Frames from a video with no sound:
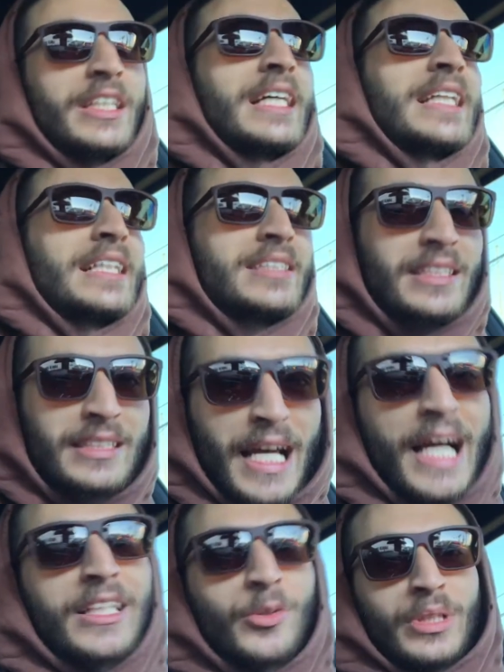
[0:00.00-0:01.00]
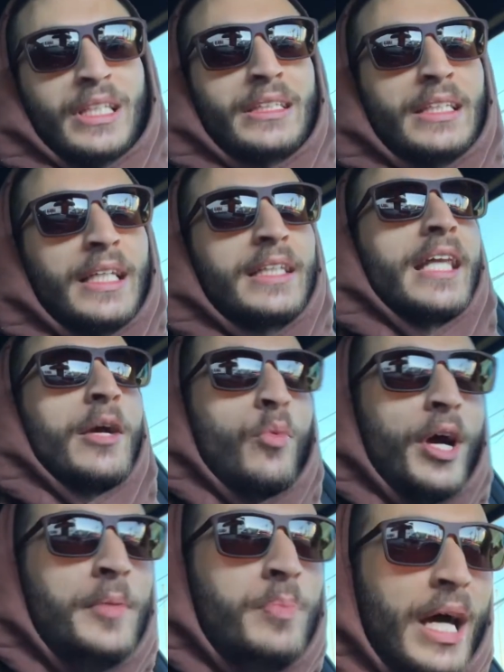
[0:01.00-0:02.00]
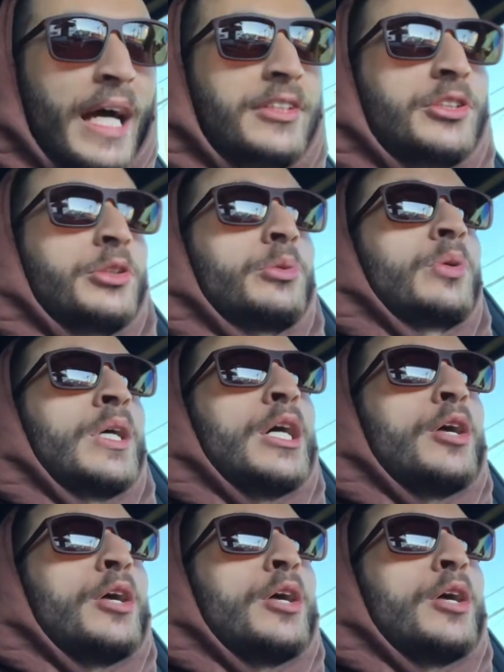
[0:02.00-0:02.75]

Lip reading: And that's exactly what they did. They went back to